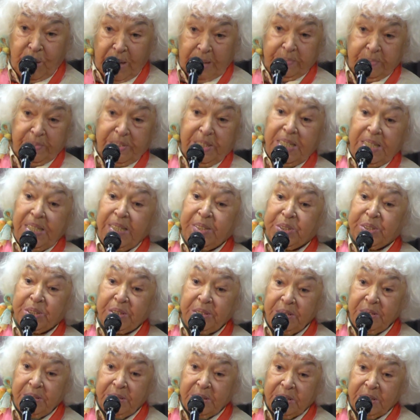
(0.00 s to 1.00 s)

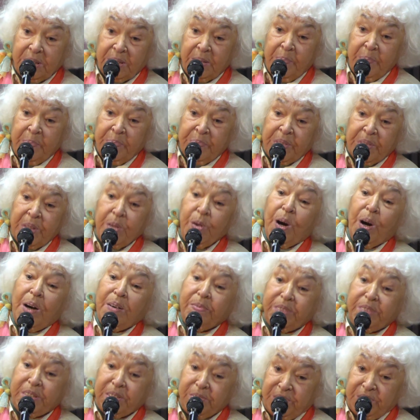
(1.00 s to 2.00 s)
religion, you
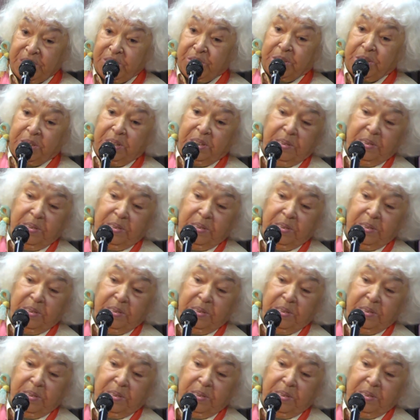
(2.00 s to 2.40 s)
have division.